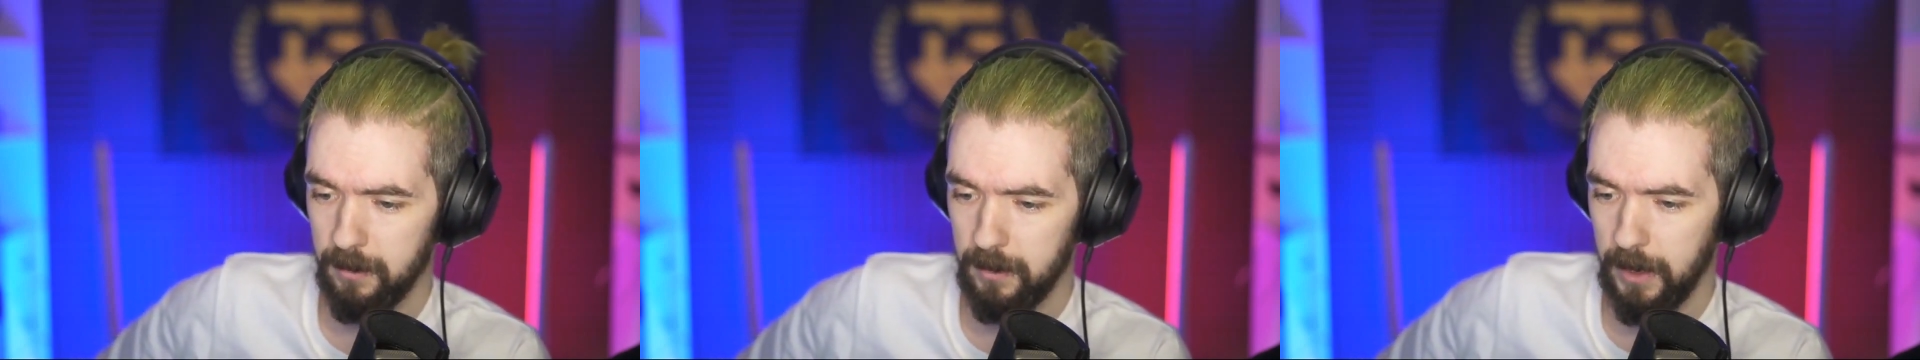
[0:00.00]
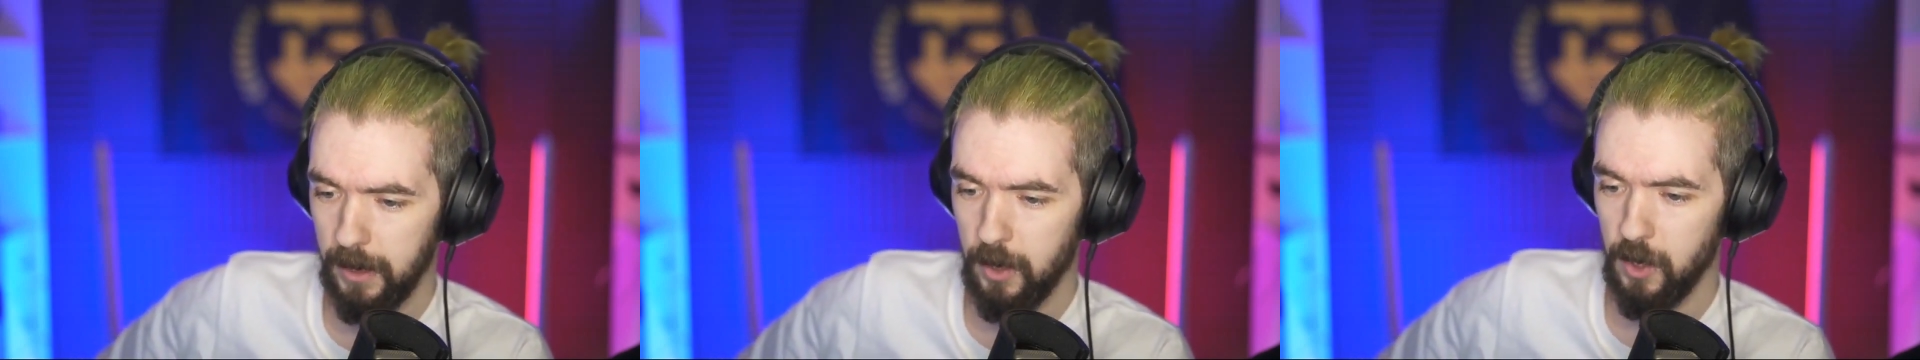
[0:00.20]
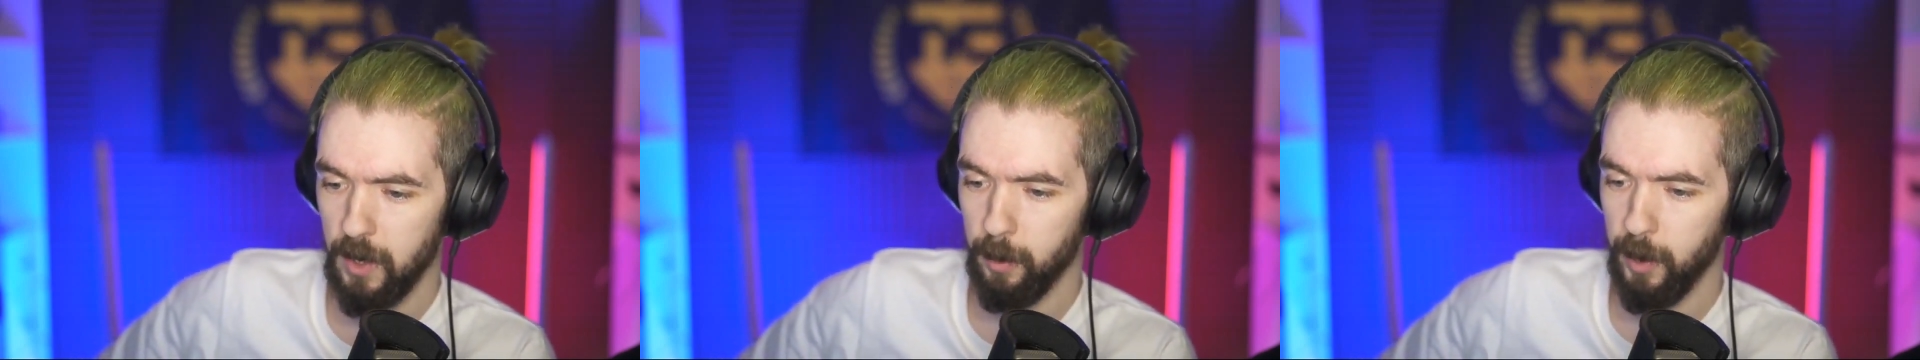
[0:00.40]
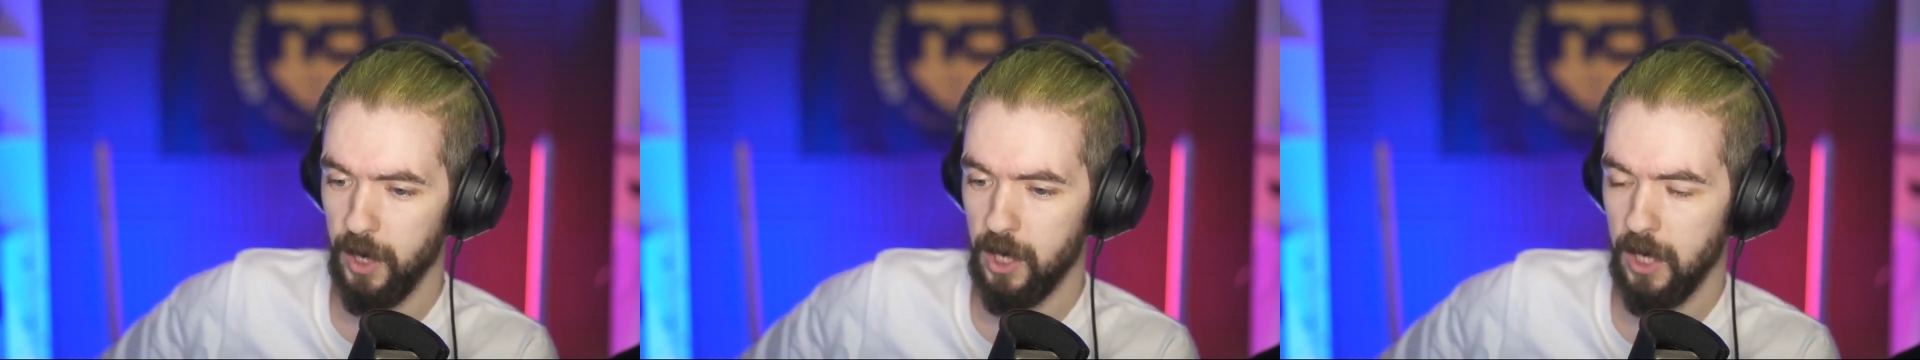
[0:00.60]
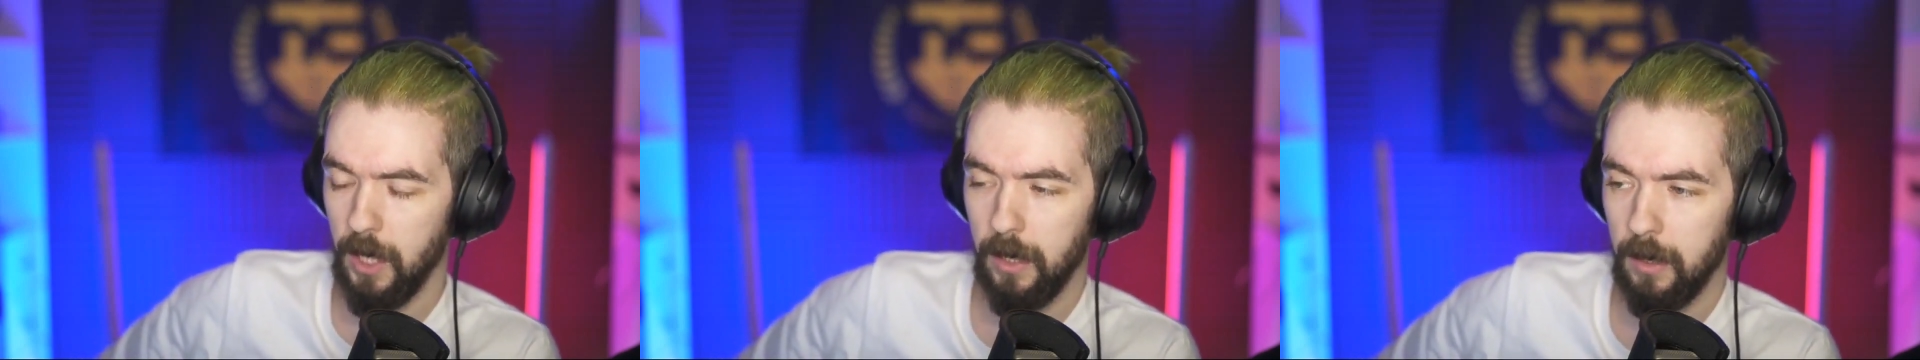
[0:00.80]
Like just
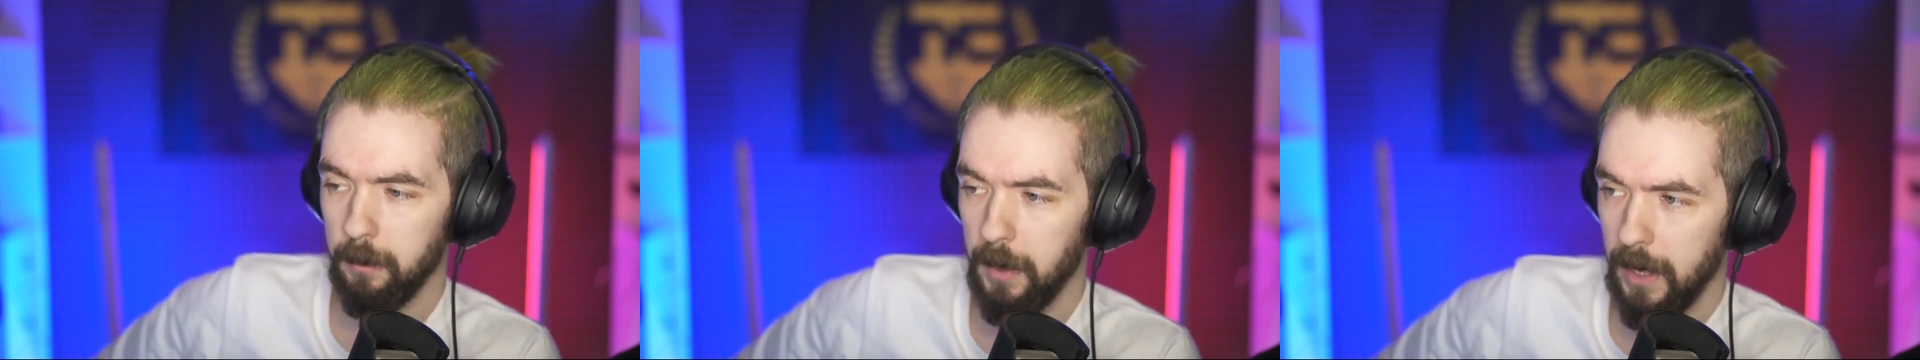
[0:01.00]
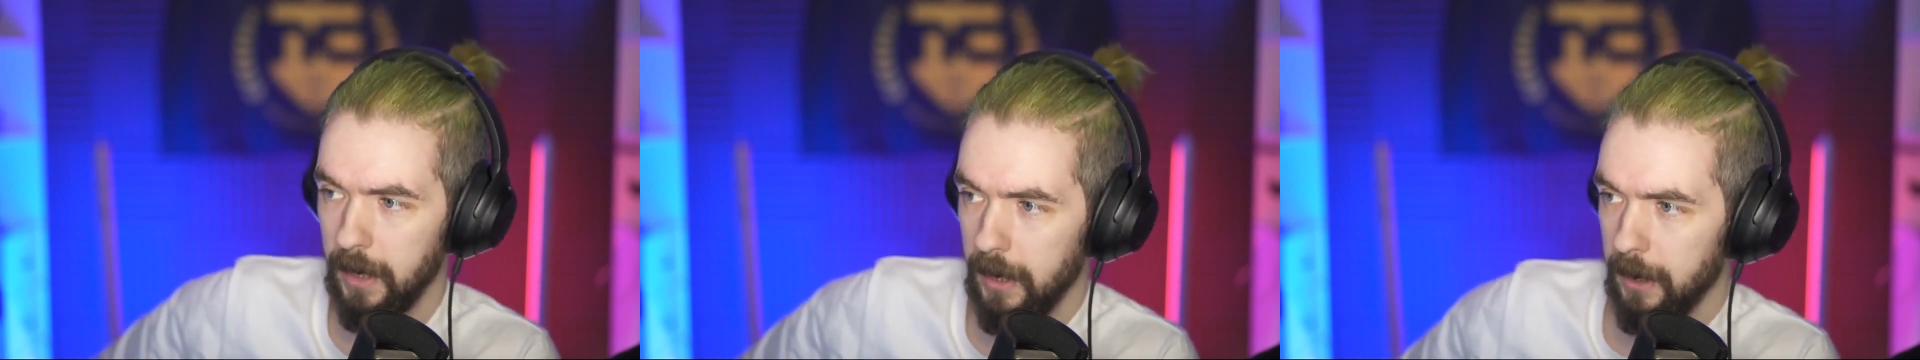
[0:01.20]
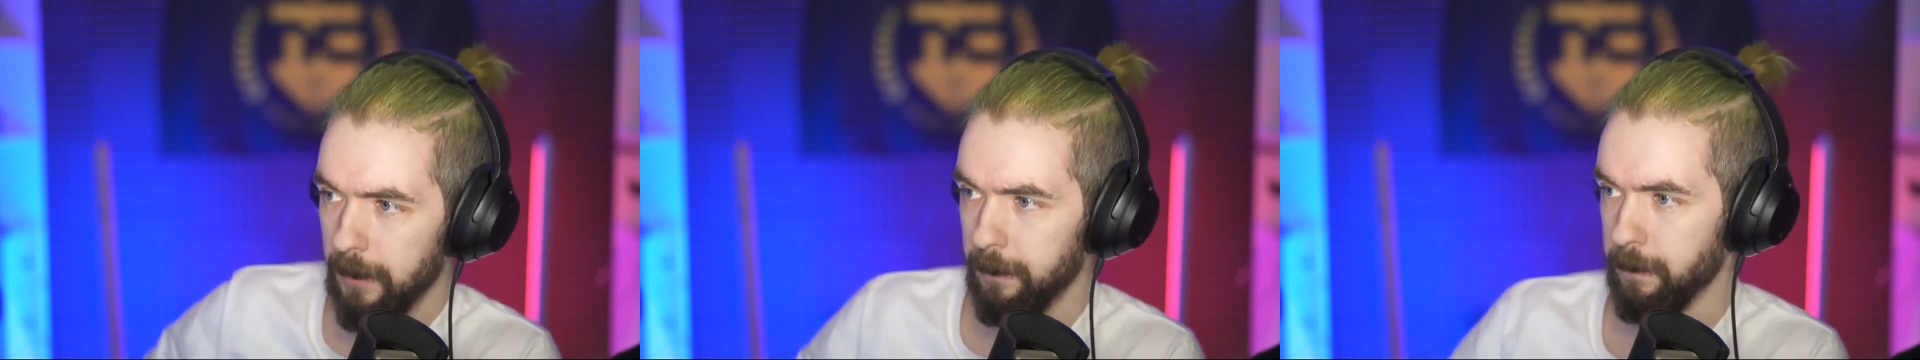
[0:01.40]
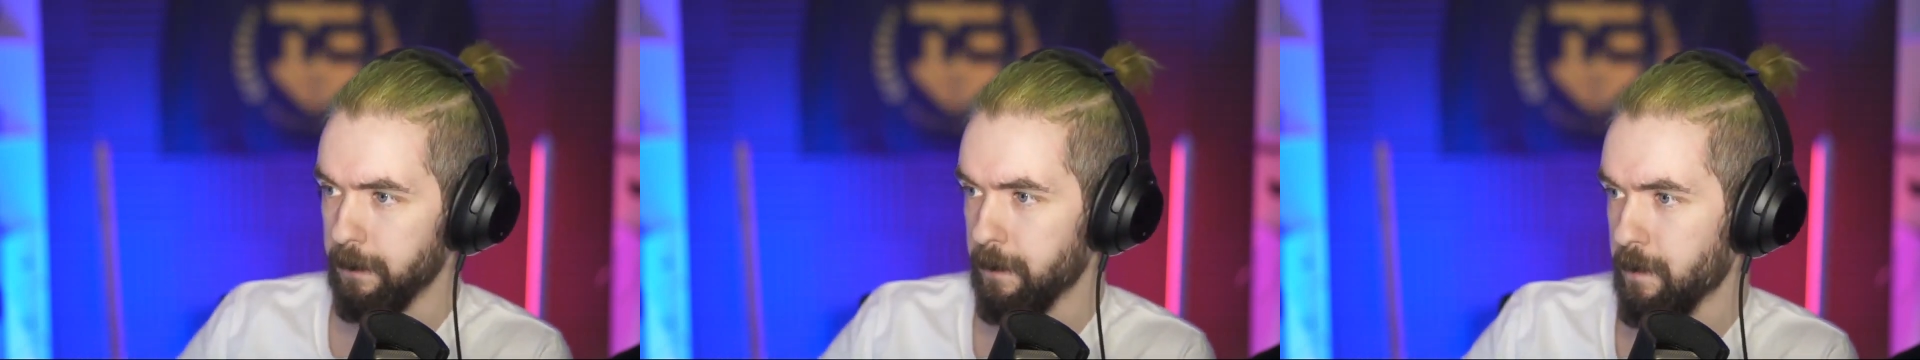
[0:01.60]
appreciating my